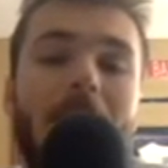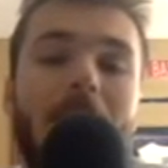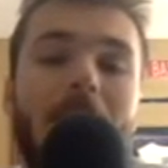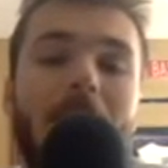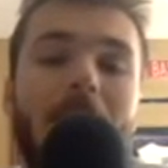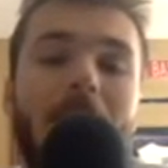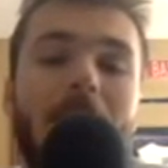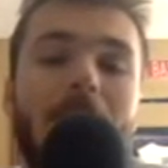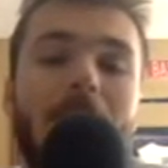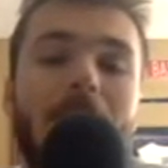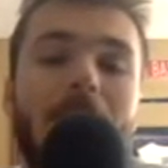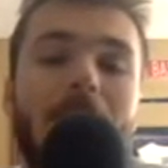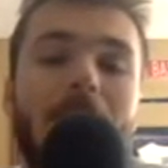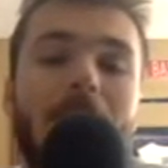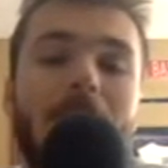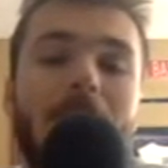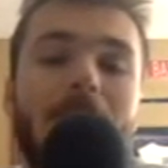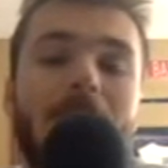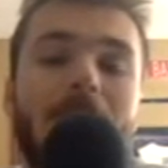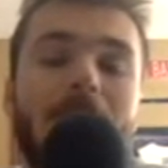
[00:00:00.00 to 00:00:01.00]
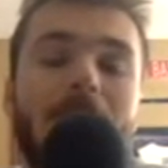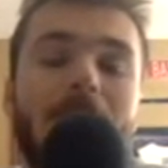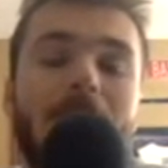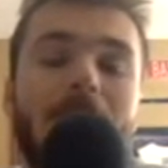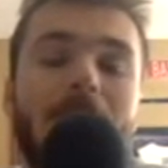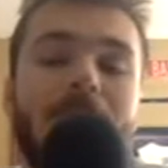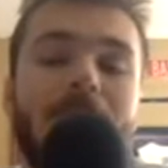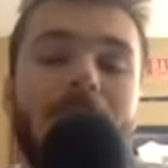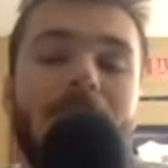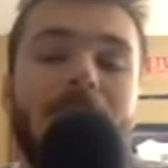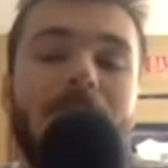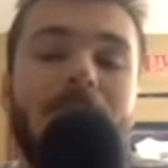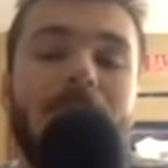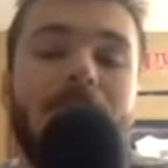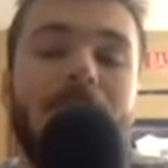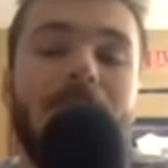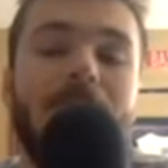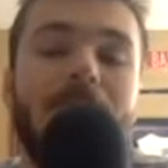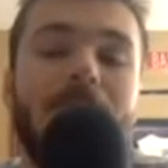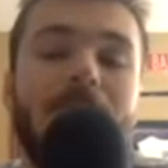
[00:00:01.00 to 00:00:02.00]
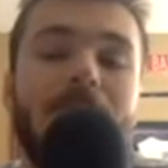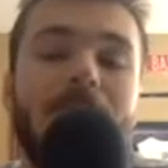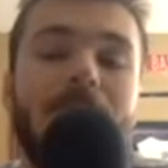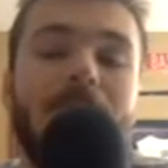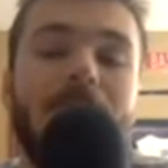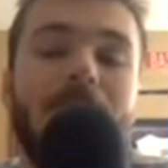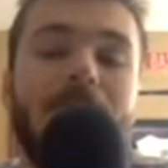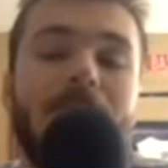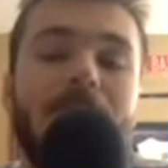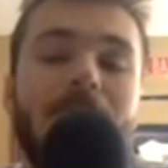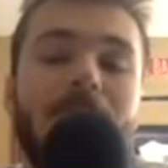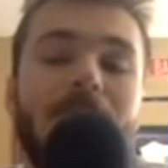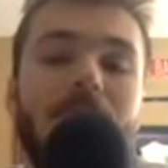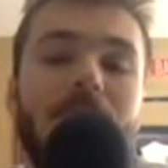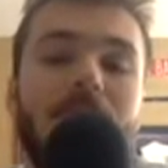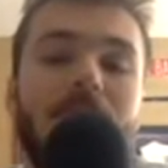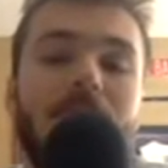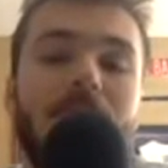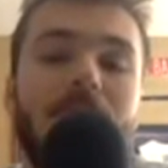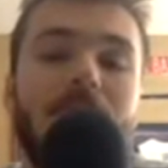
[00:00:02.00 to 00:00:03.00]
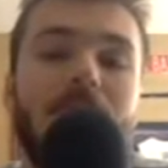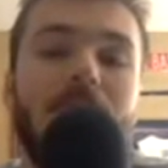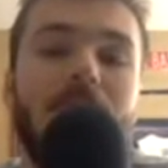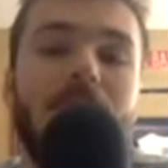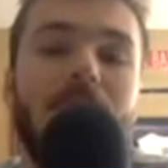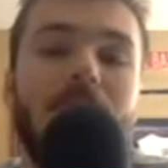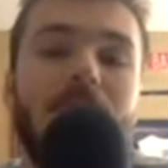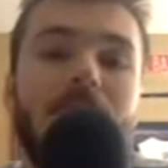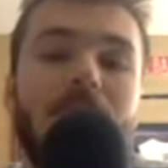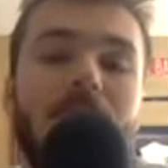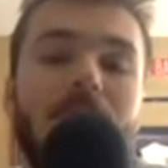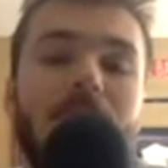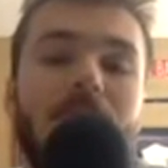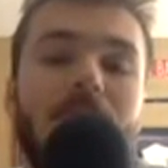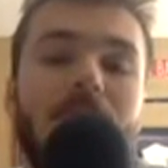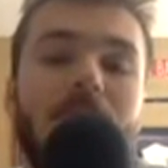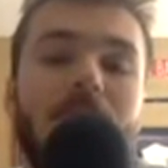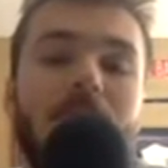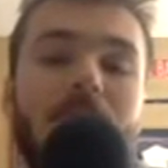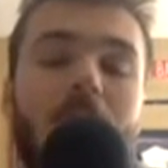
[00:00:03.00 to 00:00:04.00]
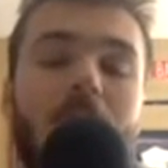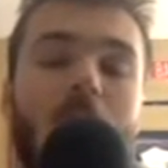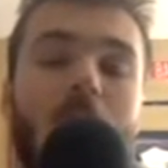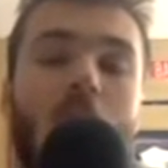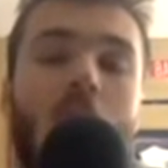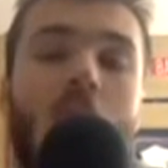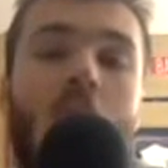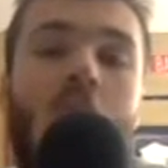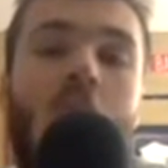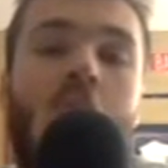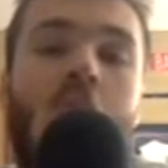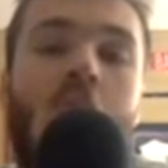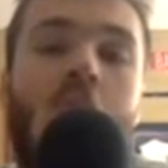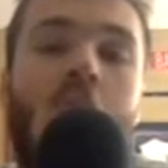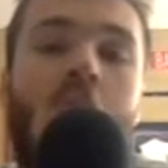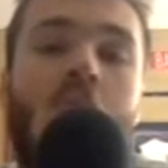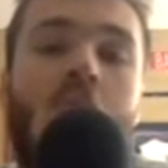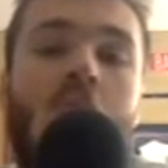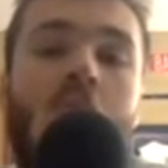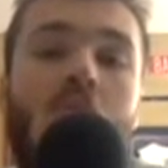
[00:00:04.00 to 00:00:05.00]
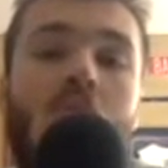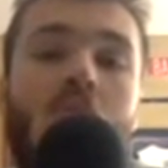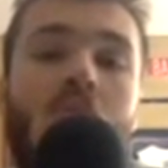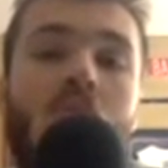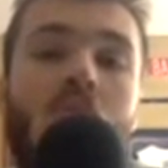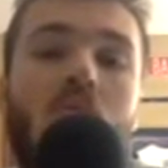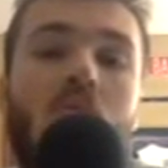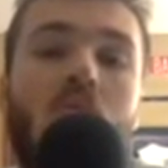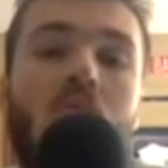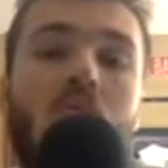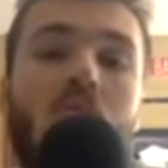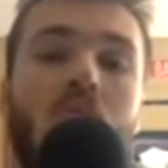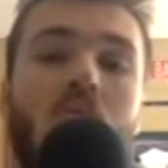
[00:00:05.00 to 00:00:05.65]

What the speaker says: (silent)